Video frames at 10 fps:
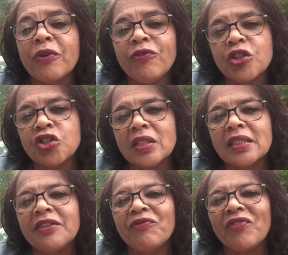
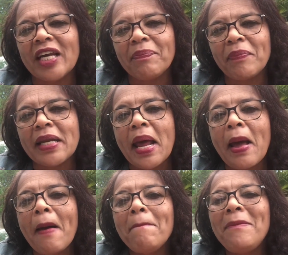professional development
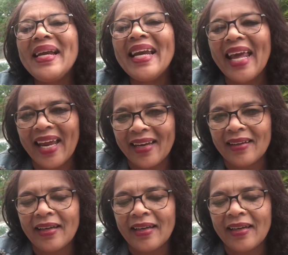plan.